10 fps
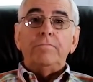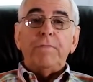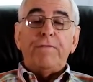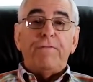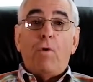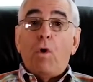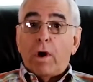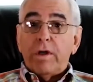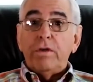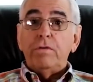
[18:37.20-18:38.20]

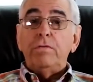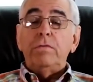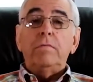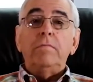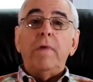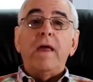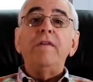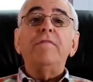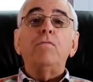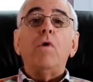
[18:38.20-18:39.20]
before you may
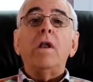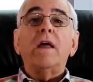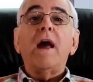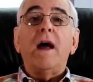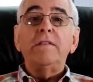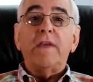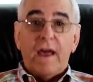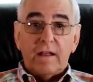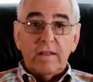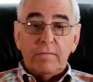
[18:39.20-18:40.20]
even want to
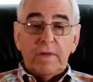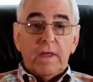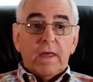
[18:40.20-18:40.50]
contact them.